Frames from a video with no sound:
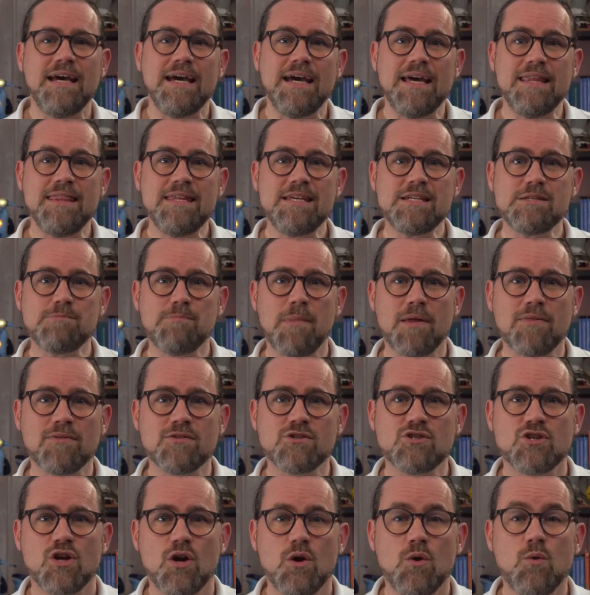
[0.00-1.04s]
In this month's
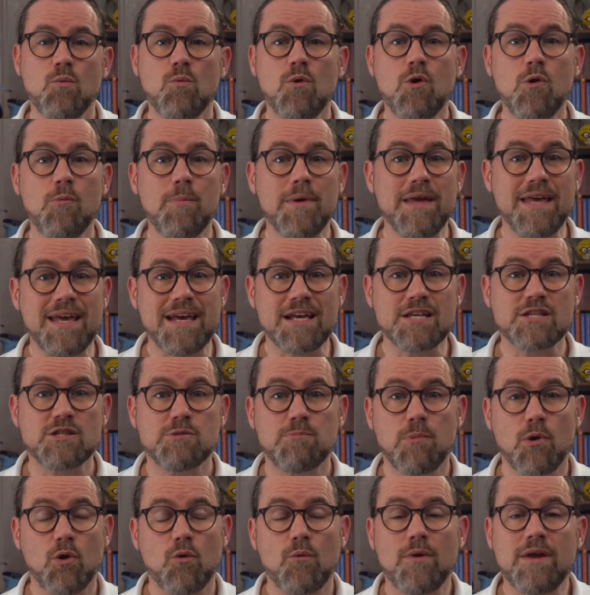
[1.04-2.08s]
show, we'll be
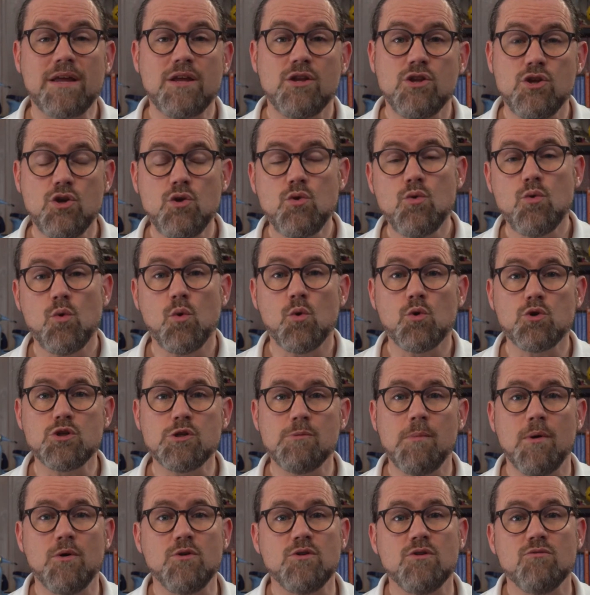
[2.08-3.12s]
exploring new
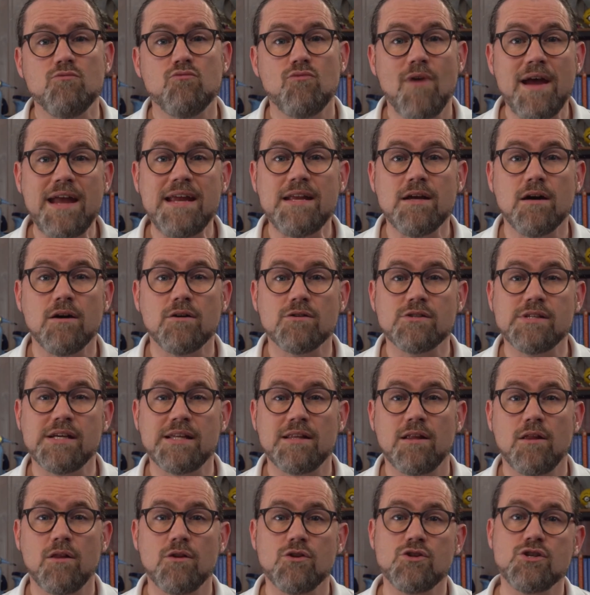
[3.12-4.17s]
automotive radar
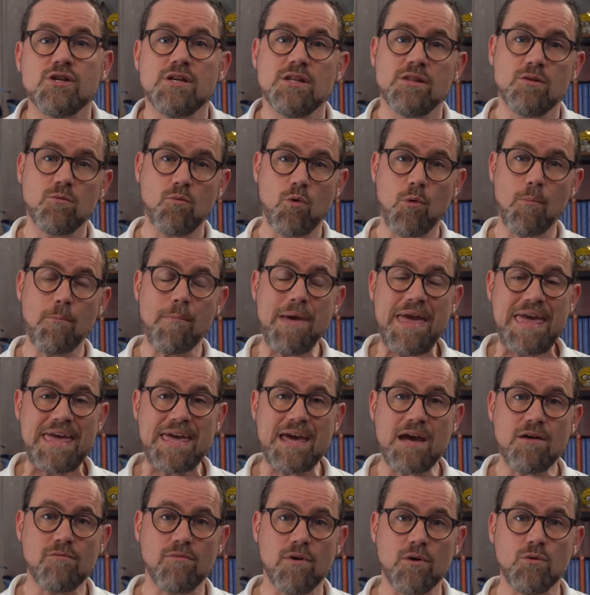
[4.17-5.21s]
technology that will make
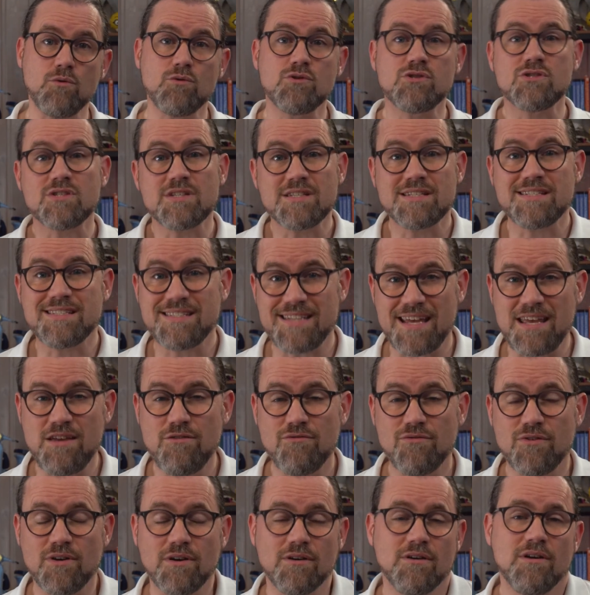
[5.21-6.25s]
our roads
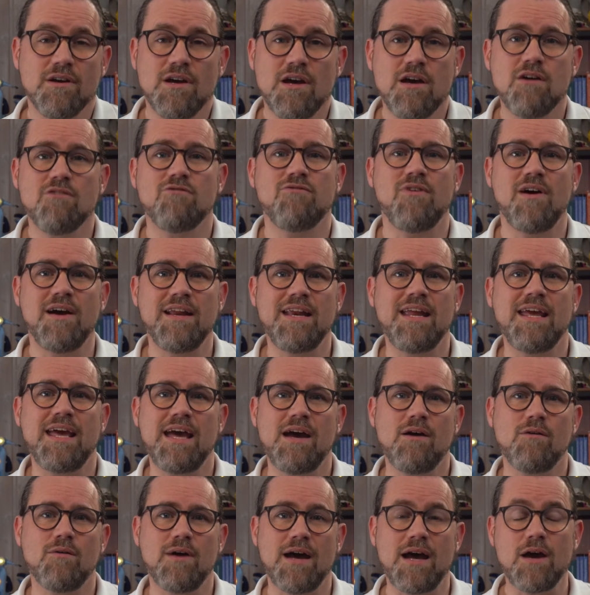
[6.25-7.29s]
safer, finding
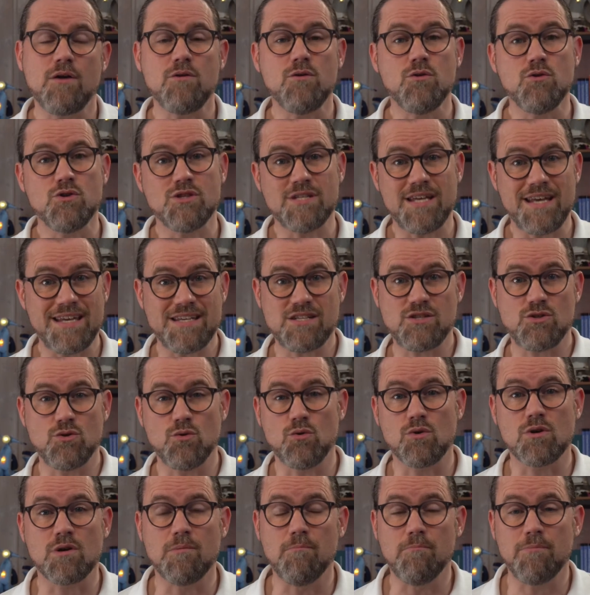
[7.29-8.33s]
out how you test
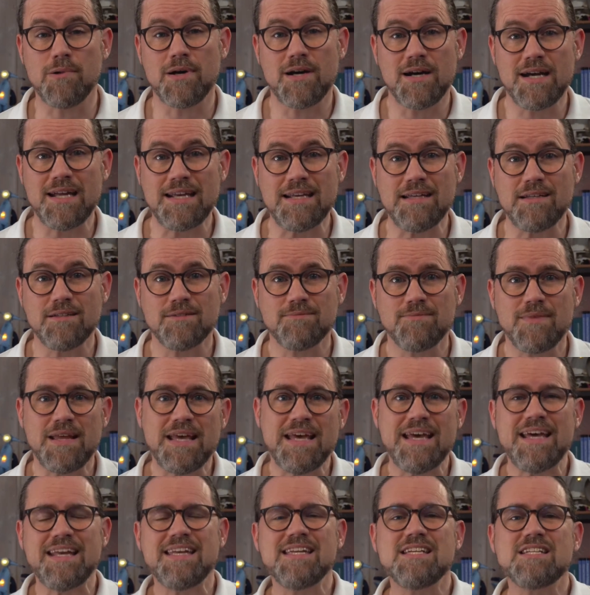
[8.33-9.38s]
your compiler,
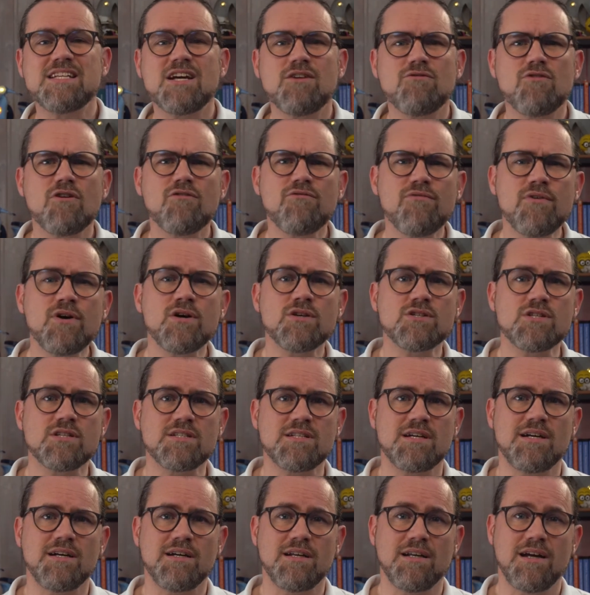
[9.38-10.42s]
discover a
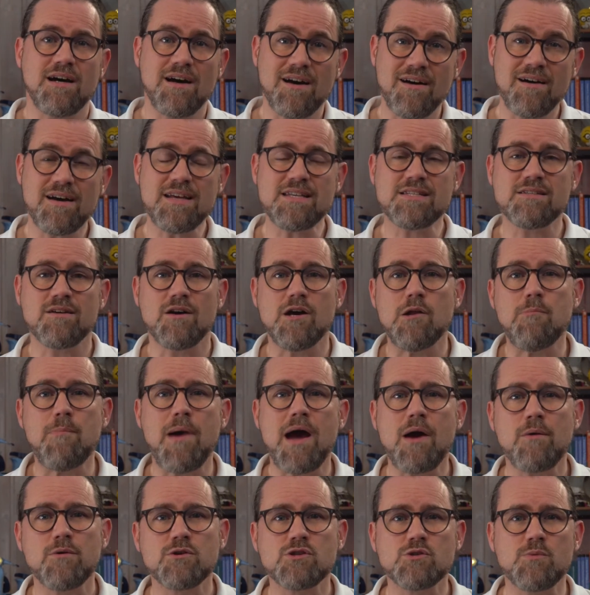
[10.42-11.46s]
versatile high side
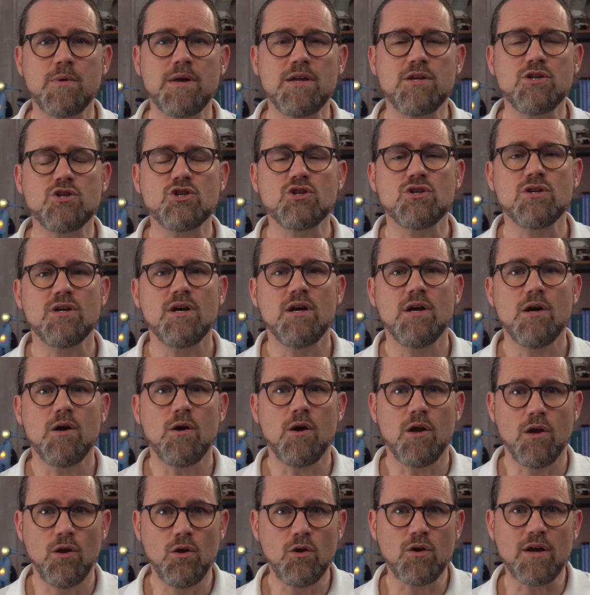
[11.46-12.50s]
power switch,
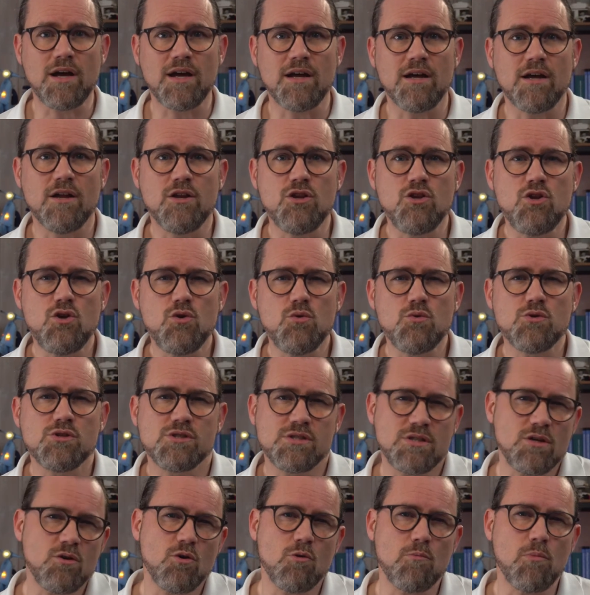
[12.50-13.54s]
look at a new
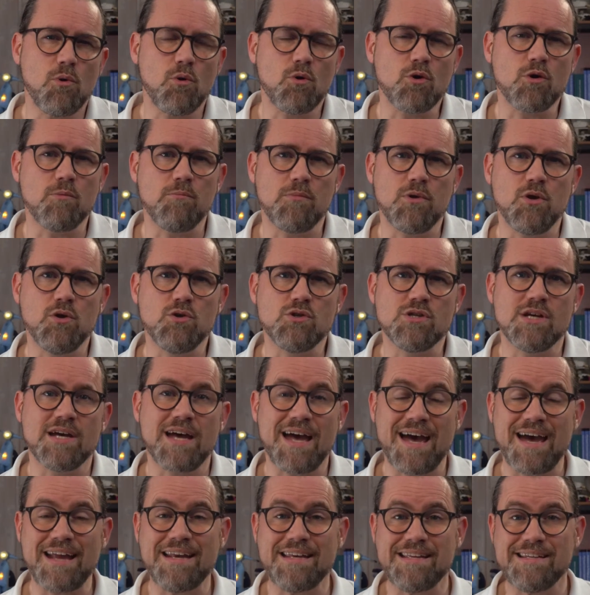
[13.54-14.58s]
single board computer
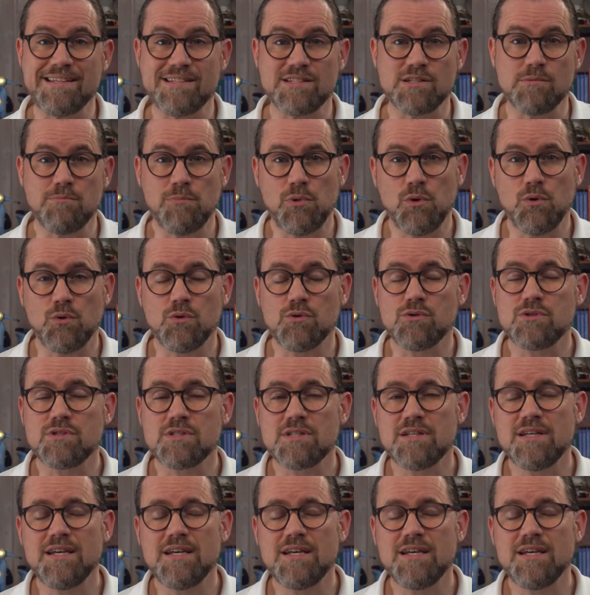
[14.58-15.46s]
and its support,